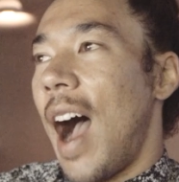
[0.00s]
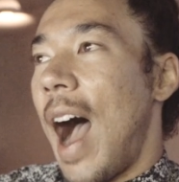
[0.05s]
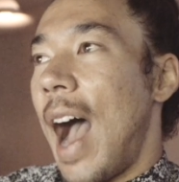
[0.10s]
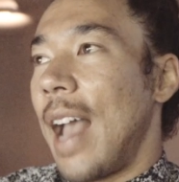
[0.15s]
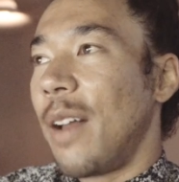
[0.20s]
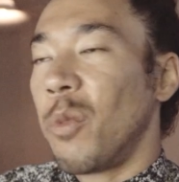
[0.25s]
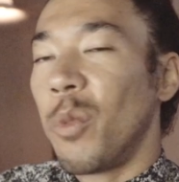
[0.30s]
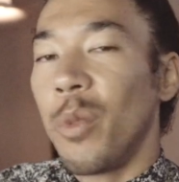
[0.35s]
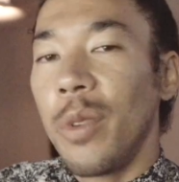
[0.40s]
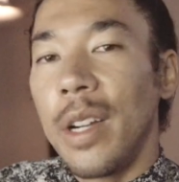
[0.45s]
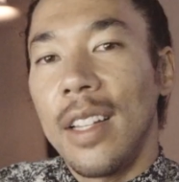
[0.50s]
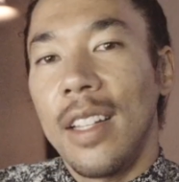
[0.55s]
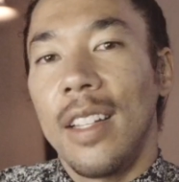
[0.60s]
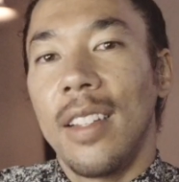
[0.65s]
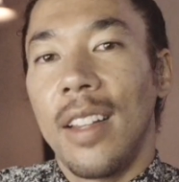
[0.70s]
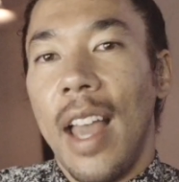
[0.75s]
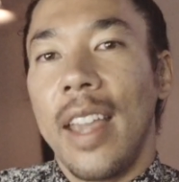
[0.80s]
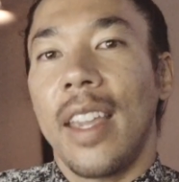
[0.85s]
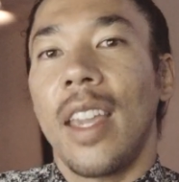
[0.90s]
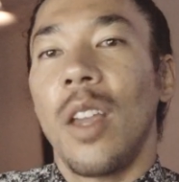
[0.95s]
I
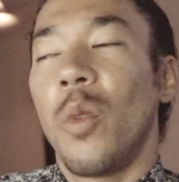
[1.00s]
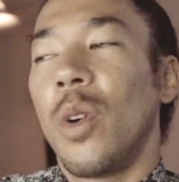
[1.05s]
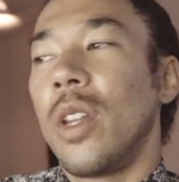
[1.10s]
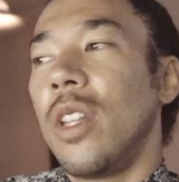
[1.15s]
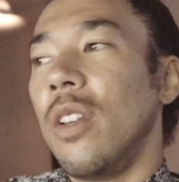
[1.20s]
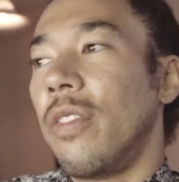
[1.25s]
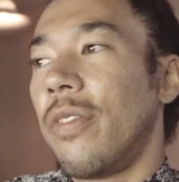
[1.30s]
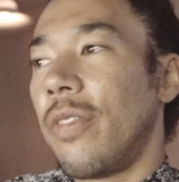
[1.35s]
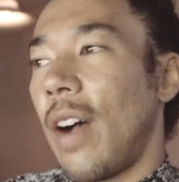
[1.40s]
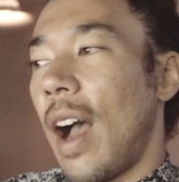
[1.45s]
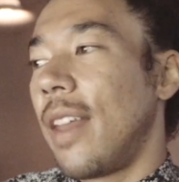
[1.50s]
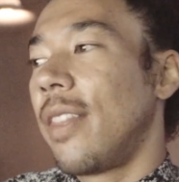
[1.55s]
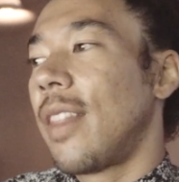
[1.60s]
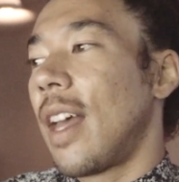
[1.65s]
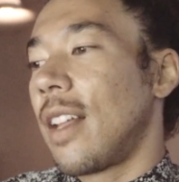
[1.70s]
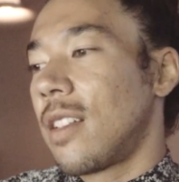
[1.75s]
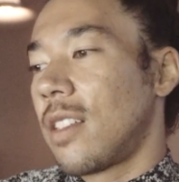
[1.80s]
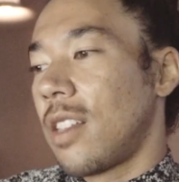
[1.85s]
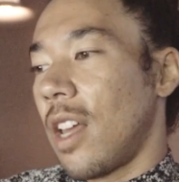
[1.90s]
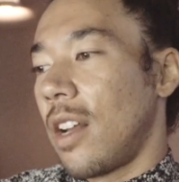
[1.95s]
really like it when you find
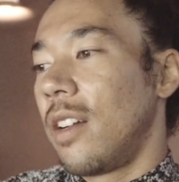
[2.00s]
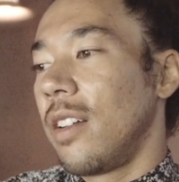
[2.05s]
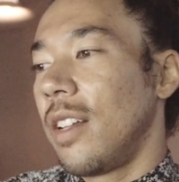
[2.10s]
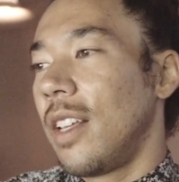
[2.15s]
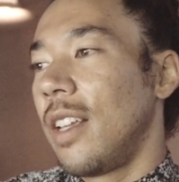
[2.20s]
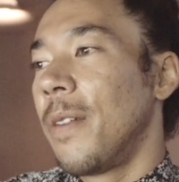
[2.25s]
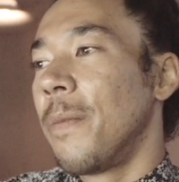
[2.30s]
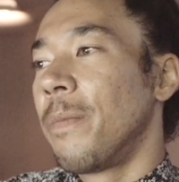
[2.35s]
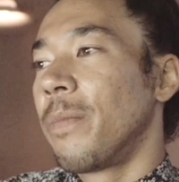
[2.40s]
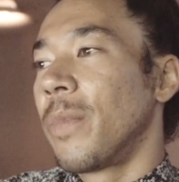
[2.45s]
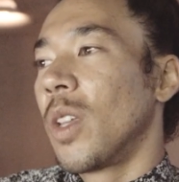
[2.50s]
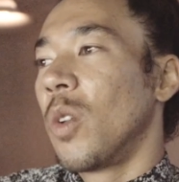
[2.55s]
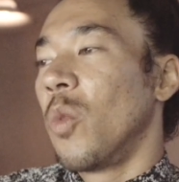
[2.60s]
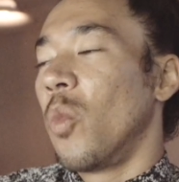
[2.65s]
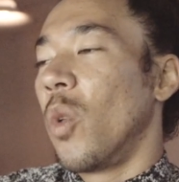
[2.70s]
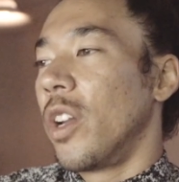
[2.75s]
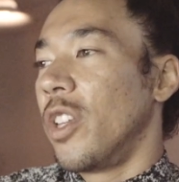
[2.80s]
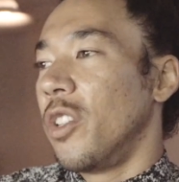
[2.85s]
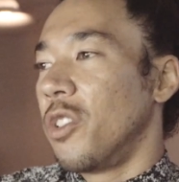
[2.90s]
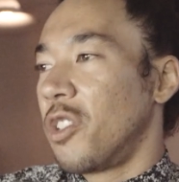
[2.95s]
that subtlety
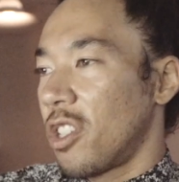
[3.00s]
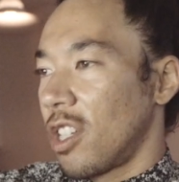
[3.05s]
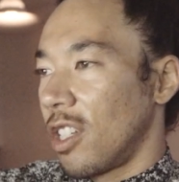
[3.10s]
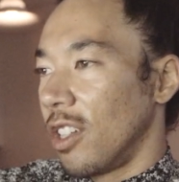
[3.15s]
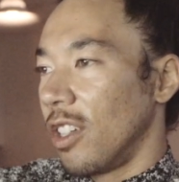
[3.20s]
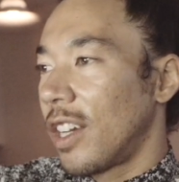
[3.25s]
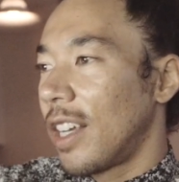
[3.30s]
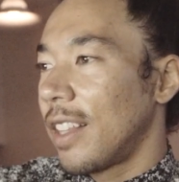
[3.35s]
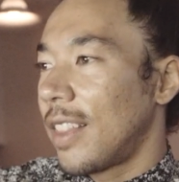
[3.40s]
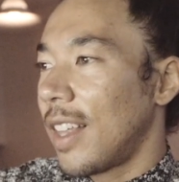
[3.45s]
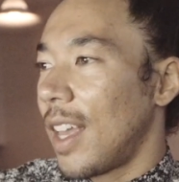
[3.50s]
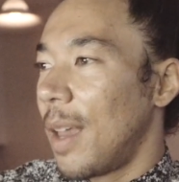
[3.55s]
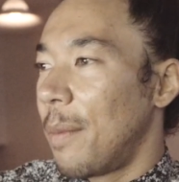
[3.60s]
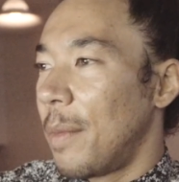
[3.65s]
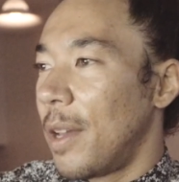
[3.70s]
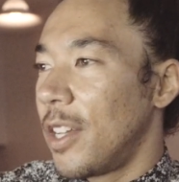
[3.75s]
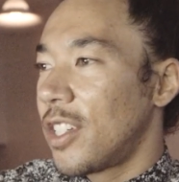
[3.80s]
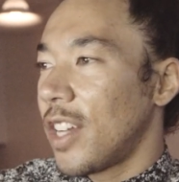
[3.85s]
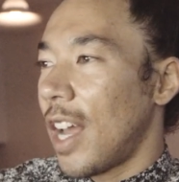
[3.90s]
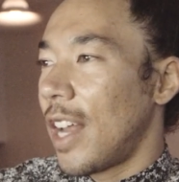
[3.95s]
where you just look at the
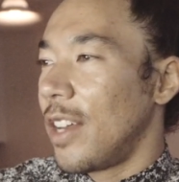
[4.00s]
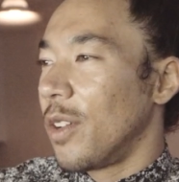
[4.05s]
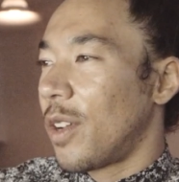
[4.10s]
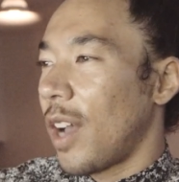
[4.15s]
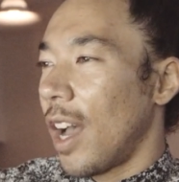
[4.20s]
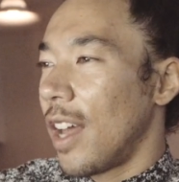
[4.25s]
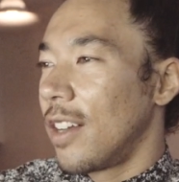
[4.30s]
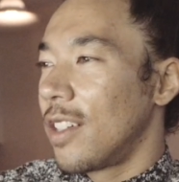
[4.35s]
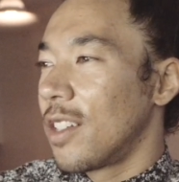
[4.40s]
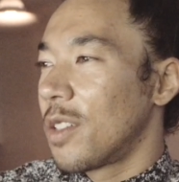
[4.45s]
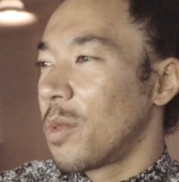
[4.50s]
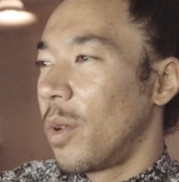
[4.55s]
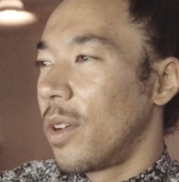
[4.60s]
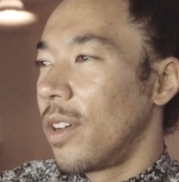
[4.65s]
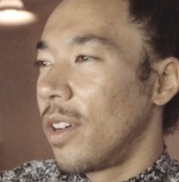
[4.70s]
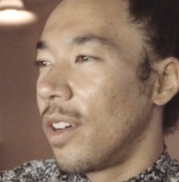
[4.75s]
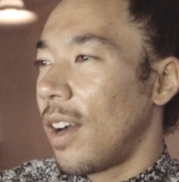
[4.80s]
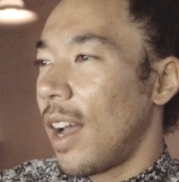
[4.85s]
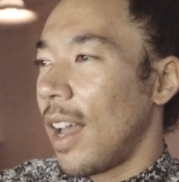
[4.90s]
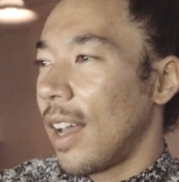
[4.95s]
image and you kind of just
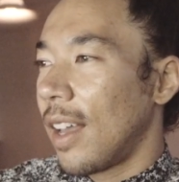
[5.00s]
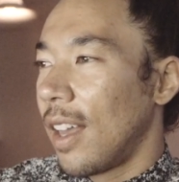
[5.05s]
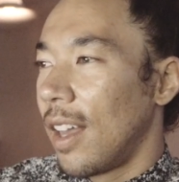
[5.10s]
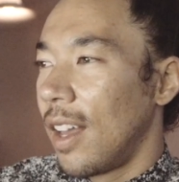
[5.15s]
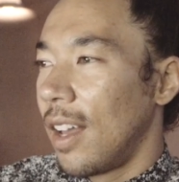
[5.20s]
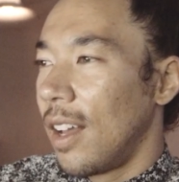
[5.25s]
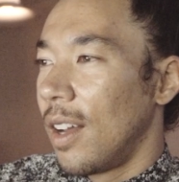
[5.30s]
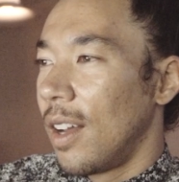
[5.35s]
wonder like,